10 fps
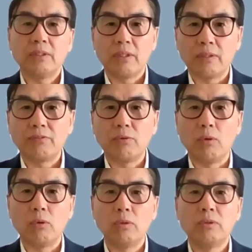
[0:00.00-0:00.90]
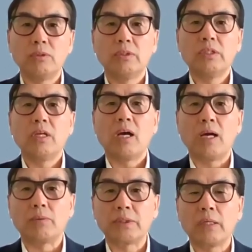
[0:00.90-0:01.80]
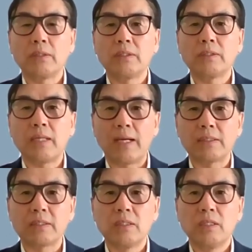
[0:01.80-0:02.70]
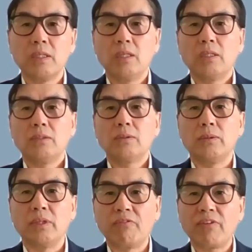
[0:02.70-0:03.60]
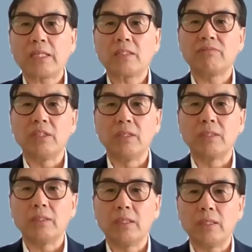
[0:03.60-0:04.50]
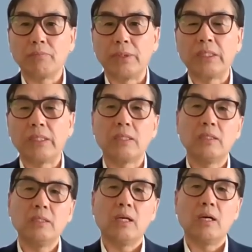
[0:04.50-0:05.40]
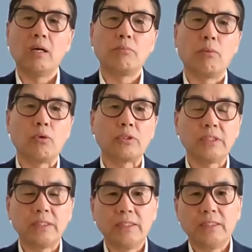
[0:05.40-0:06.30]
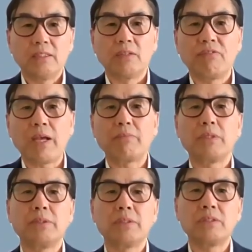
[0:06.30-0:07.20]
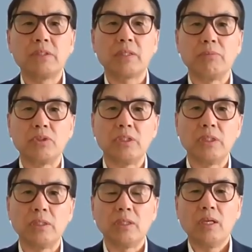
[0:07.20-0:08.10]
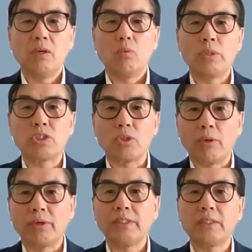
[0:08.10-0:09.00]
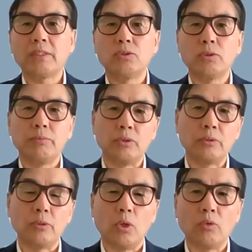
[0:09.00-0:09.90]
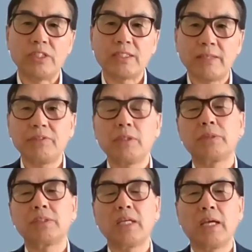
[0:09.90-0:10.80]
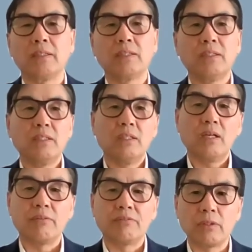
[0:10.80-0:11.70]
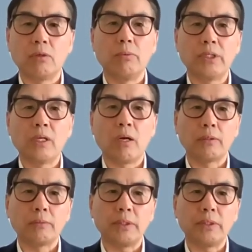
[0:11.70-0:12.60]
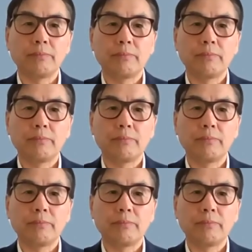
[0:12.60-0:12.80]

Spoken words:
Therefore, our daunting task to effectively bringing on board the family business community, which already contributed to over 70% of the global economy.